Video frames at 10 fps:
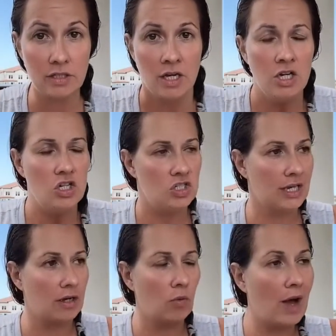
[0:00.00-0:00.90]
And she's
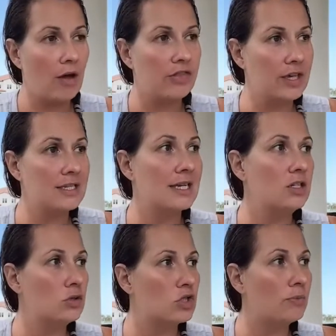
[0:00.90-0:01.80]
like, wow, things
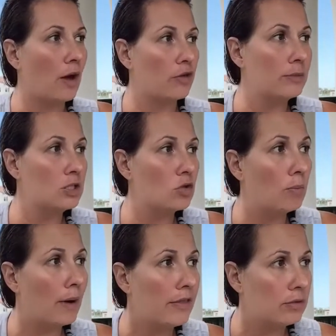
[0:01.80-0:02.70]
that used to bother me
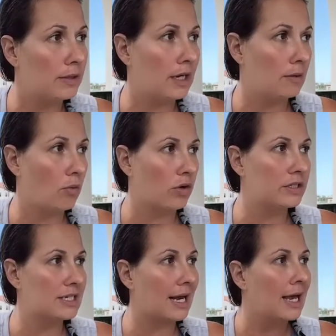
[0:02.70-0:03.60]
don't bother me anymore.
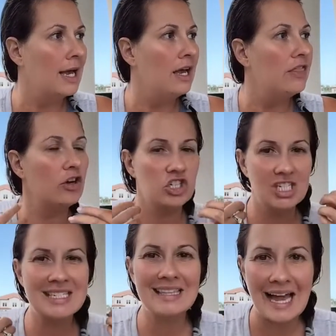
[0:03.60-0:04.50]
It's like they're
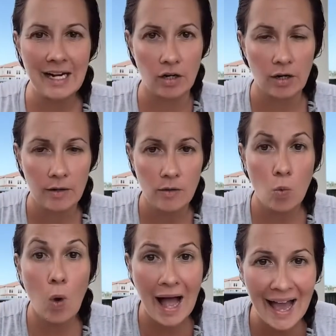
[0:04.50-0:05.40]
just lighter.
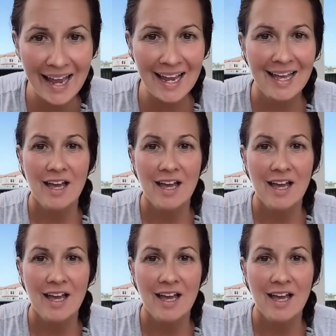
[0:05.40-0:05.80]
Why?